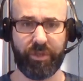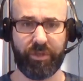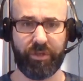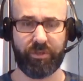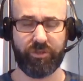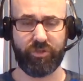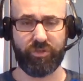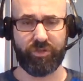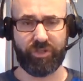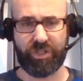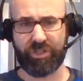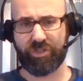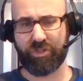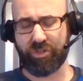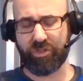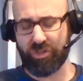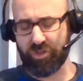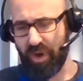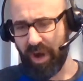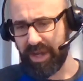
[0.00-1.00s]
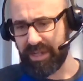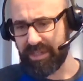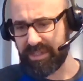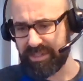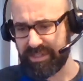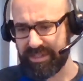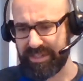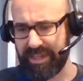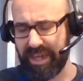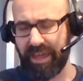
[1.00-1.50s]
So Jesus
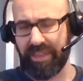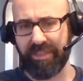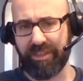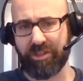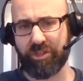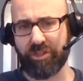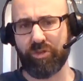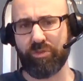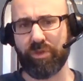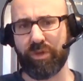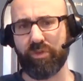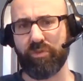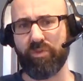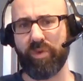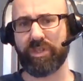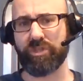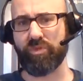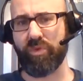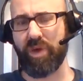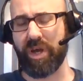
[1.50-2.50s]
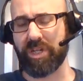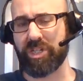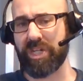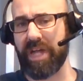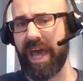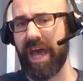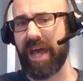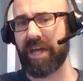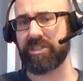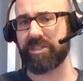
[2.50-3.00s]
Christ's death, entombment, and resurrection
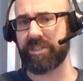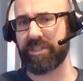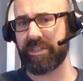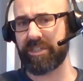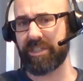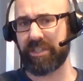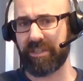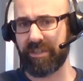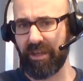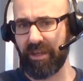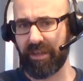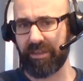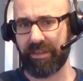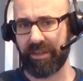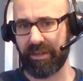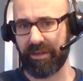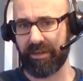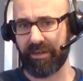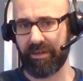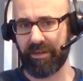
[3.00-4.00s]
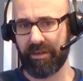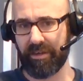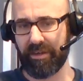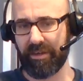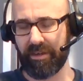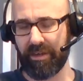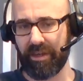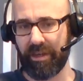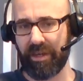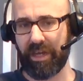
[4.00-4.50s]
actually did nothing.
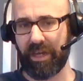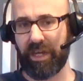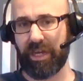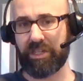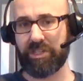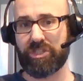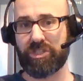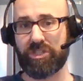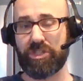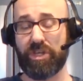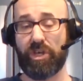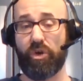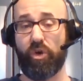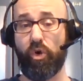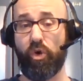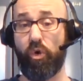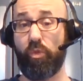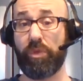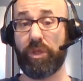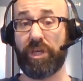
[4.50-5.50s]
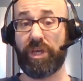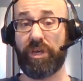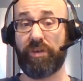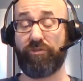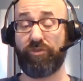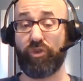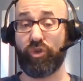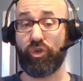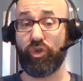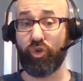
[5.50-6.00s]
It's only
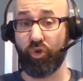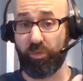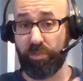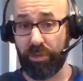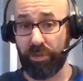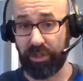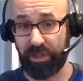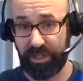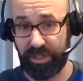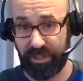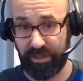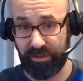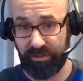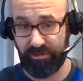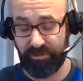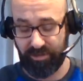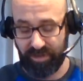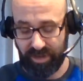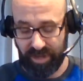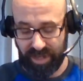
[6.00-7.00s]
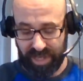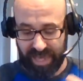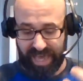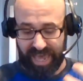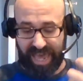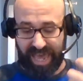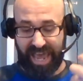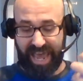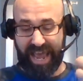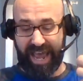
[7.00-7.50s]
if you believe
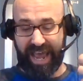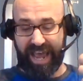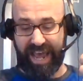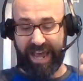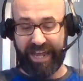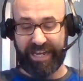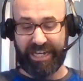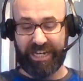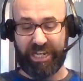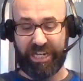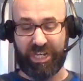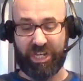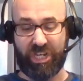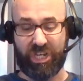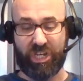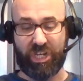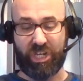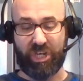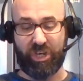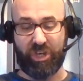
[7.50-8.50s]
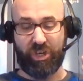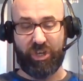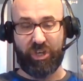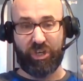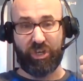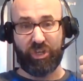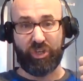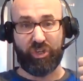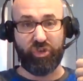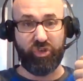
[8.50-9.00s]
and
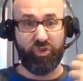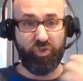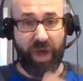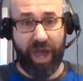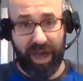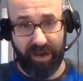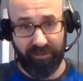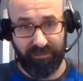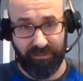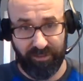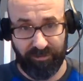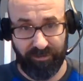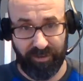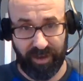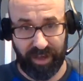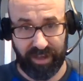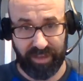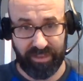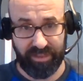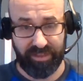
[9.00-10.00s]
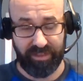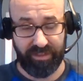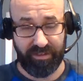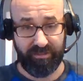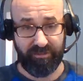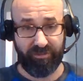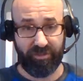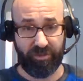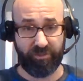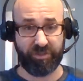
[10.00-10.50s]
you have the faith
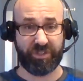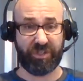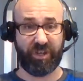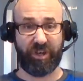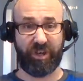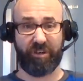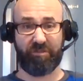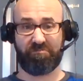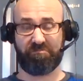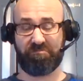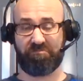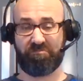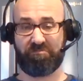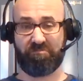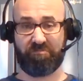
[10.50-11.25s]
from some